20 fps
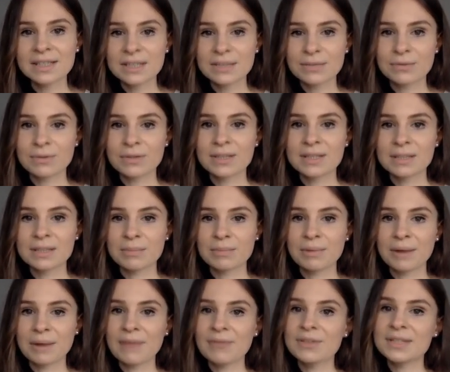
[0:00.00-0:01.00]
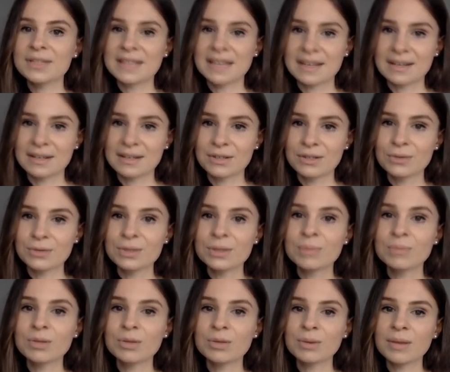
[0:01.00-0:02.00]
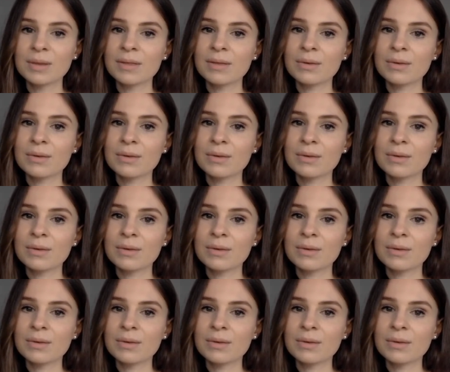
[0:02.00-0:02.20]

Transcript: difference in privacy attitudes between